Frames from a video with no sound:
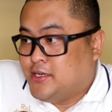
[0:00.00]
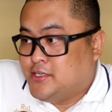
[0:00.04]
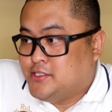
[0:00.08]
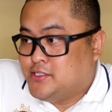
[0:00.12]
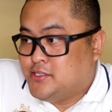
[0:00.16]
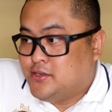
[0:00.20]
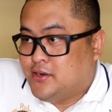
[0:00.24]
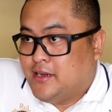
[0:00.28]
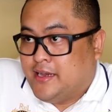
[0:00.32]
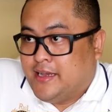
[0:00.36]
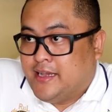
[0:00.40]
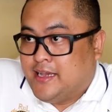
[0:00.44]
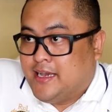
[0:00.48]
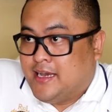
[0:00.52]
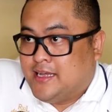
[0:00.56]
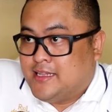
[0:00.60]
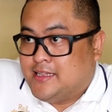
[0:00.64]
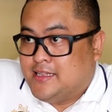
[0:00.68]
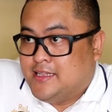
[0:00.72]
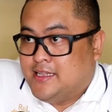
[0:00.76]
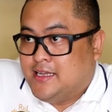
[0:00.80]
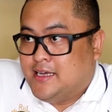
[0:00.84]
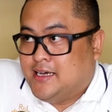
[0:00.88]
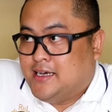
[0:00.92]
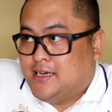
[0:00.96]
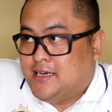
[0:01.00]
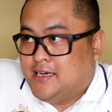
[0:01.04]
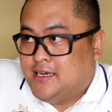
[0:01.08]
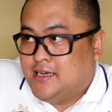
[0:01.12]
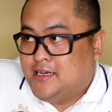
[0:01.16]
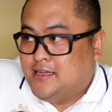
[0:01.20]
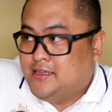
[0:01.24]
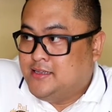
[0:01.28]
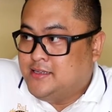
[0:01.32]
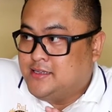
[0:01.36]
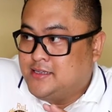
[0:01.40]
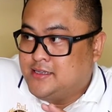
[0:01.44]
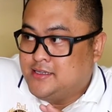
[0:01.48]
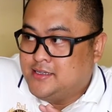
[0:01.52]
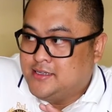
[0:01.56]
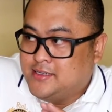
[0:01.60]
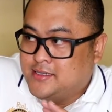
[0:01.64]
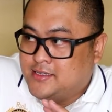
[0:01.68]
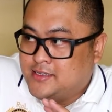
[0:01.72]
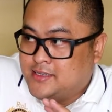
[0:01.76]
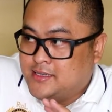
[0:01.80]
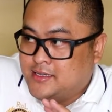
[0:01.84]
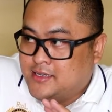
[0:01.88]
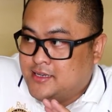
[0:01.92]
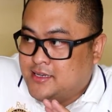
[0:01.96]
So I got the
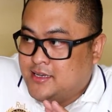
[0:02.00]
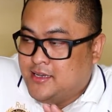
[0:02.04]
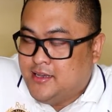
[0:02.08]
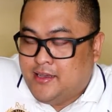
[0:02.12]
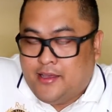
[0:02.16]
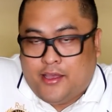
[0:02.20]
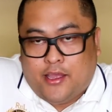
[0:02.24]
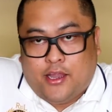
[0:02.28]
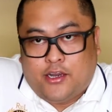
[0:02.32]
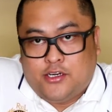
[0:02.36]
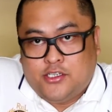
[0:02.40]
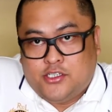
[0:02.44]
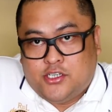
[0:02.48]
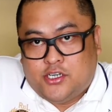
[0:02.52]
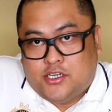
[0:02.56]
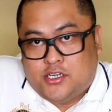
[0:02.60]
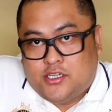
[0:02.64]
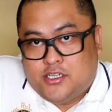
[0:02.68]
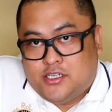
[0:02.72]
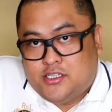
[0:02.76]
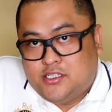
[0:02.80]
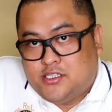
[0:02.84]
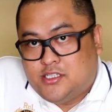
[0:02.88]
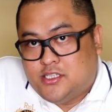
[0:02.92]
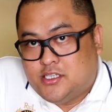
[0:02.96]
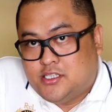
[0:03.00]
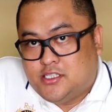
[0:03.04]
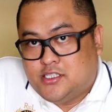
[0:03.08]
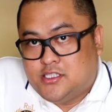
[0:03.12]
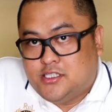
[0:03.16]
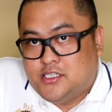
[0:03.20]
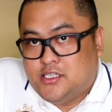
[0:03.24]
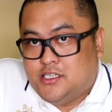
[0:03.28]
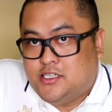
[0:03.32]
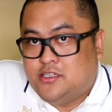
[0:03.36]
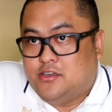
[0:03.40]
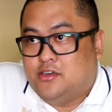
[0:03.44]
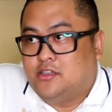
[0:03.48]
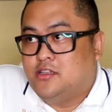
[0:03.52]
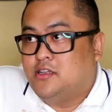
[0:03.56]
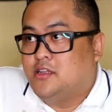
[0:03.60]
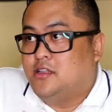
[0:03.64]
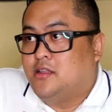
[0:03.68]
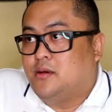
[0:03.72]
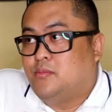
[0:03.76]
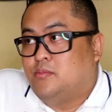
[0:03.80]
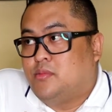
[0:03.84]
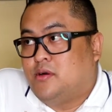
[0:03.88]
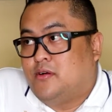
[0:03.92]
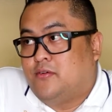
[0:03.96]
Air Jordan 16 on the
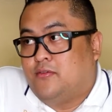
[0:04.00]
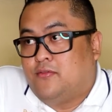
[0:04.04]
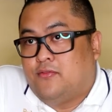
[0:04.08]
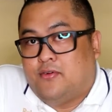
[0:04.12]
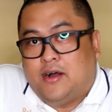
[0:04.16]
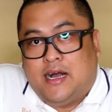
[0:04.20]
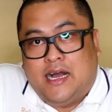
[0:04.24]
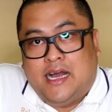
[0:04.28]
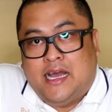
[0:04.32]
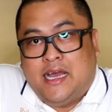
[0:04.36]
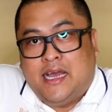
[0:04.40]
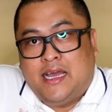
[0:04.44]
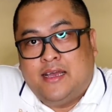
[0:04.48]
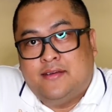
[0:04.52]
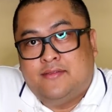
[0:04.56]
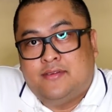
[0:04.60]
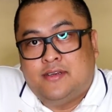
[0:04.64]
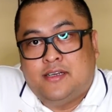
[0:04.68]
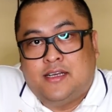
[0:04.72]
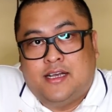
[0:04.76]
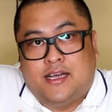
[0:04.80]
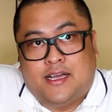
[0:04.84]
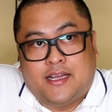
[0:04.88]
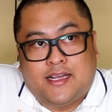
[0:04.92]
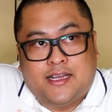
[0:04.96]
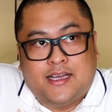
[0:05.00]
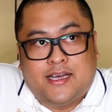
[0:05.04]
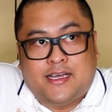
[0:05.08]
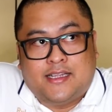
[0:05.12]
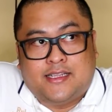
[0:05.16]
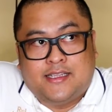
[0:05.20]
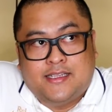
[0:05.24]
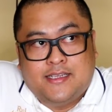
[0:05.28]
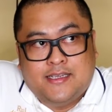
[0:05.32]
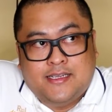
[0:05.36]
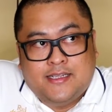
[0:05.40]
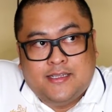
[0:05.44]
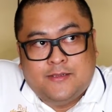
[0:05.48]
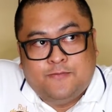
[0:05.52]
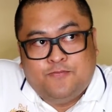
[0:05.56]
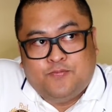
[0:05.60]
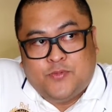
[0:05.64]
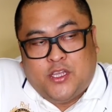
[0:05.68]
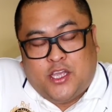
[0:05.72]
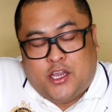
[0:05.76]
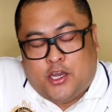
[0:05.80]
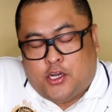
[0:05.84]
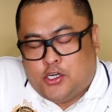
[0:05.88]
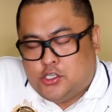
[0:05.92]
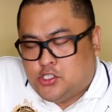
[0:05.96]
number 5. I got
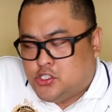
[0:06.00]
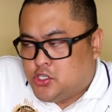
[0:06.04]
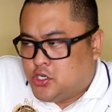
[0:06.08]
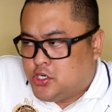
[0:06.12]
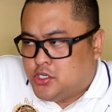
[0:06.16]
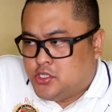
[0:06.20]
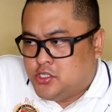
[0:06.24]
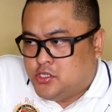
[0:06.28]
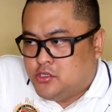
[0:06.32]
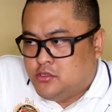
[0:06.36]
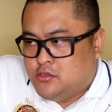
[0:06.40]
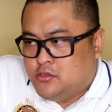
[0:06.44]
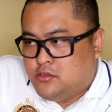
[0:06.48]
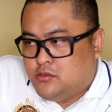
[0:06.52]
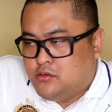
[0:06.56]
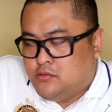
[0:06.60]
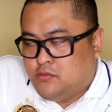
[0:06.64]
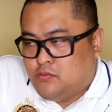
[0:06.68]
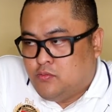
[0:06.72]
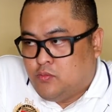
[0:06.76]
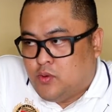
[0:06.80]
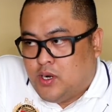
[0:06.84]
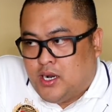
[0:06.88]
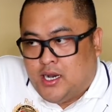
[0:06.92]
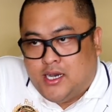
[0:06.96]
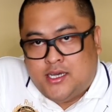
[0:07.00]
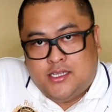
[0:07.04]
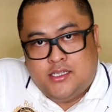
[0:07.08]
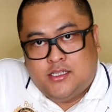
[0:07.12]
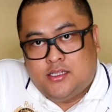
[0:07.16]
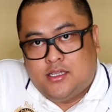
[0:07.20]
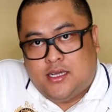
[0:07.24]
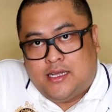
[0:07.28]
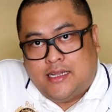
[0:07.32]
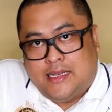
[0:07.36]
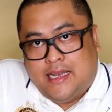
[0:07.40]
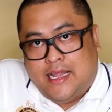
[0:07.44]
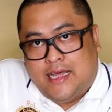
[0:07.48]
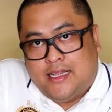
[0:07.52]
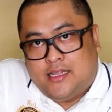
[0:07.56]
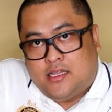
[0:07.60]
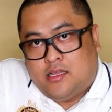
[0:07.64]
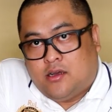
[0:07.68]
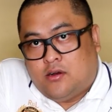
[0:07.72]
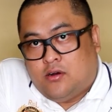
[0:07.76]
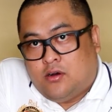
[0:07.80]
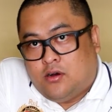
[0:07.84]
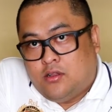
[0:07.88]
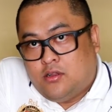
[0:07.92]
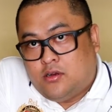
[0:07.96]
Air Jordan 1
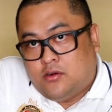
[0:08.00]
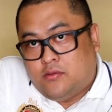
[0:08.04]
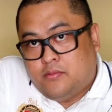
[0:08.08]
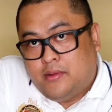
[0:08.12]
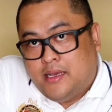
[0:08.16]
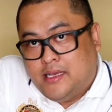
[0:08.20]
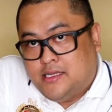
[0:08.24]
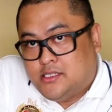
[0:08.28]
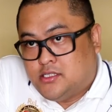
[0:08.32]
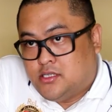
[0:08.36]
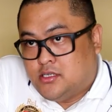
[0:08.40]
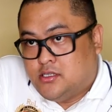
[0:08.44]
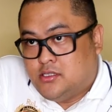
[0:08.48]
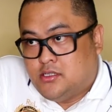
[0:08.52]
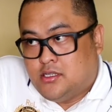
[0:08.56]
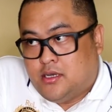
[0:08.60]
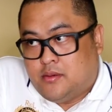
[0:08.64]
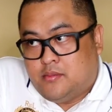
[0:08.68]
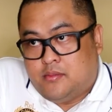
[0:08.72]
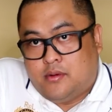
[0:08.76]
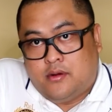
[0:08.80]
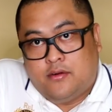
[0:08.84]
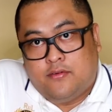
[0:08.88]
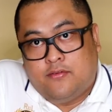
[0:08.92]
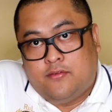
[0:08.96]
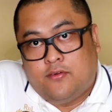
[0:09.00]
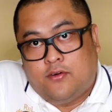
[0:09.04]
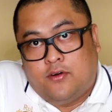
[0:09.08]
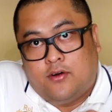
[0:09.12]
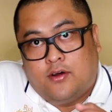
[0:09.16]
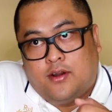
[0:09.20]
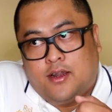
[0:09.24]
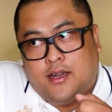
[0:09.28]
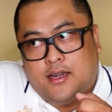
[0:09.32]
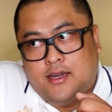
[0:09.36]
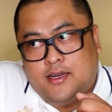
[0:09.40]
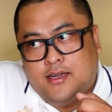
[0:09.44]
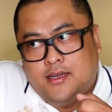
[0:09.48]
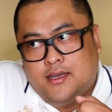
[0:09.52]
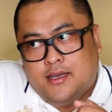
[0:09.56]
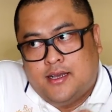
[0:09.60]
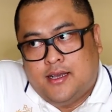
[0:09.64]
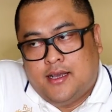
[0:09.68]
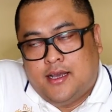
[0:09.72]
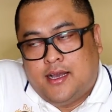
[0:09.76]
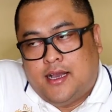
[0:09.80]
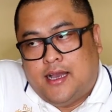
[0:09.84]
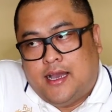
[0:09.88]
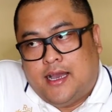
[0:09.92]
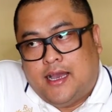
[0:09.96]
Atlanta colorway on the number 4.
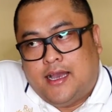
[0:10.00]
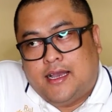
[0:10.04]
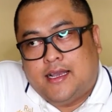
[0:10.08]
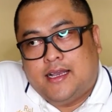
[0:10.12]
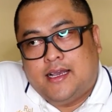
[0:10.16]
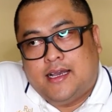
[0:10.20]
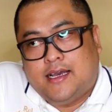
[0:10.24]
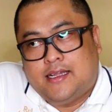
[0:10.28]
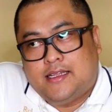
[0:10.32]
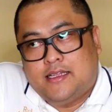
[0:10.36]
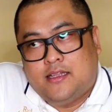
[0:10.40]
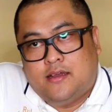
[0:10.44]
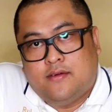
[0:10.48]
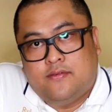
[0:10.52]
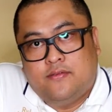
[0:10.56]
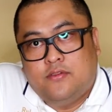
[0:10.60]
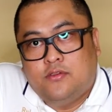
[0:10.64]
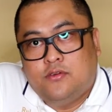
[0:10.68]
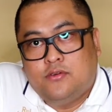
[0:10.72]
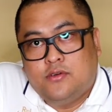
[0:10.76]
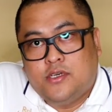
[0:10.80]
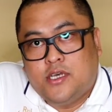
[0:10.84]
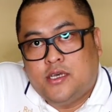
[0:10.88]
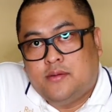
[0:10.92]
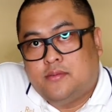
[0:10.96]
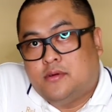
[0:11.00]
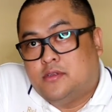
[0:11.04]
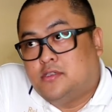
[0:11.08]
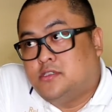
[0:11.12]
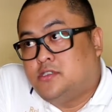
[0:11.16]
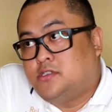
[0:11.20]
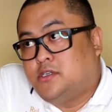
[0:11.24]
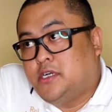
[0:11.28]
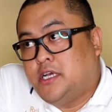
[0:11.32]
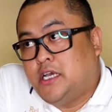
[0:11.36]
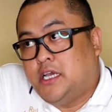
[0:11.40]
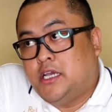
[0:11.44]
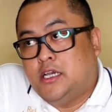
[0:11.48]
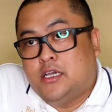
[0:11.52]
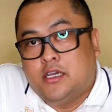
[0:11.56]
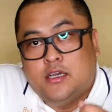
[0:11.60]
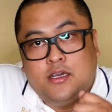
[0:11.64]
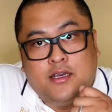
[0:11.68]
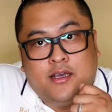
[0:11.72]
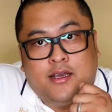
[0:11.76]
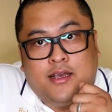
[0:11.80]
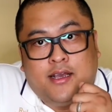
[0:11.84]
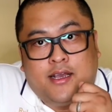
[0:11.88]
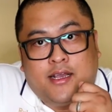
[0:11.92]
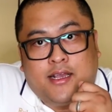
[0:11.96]
I got the Flu Game on 3.
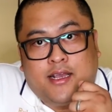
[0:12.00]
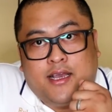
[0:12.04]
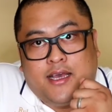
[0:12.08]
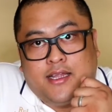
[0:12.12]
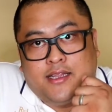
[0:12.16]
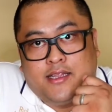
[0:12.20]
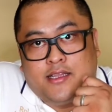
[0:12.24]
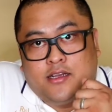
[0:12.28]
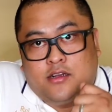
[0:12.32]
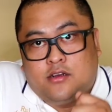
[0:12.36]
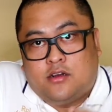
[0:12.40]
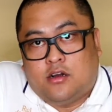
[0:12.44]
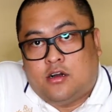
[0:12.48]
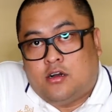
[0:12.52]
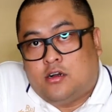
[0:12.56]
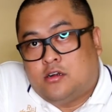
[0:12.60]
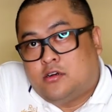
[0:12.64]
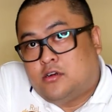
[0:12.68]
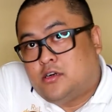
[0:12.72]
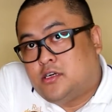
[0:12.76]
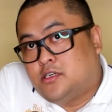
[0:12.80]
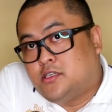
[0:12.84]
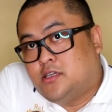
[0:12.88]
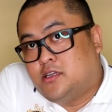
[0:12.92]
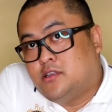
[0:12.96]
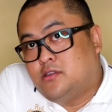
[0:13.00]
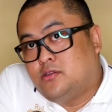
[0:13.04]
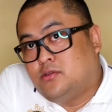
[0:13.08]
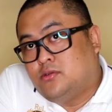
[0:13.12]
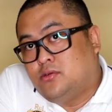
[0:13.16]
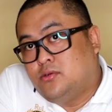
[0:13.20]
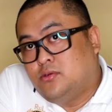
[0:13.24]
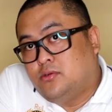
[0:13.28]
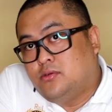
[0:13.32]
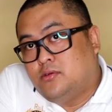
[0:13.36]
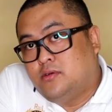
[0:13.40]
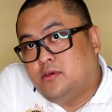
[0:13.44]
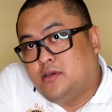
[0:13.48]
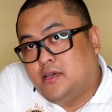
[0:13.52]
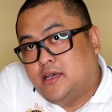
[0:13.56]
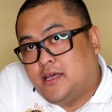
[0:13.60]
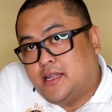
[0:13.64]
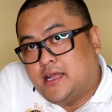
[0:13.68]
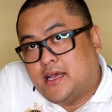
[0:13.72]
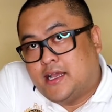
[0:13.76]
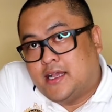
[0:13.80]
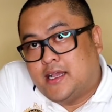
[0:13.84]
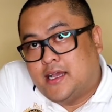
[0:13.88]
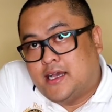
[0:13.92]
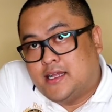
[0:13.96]
I got the Concord on 2. And
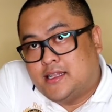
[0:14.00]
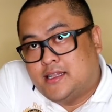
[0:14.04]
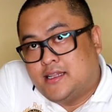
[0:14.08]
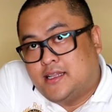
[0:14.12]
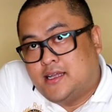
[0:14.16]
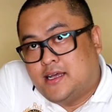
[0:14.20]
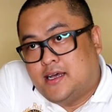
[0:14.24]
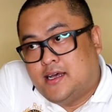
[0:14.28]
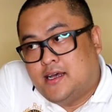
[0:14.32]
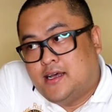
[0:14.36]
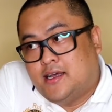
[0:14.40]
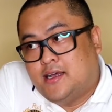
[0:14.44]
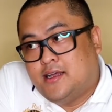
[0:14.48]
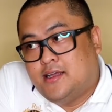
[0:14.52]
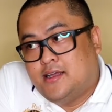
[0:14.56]
I got the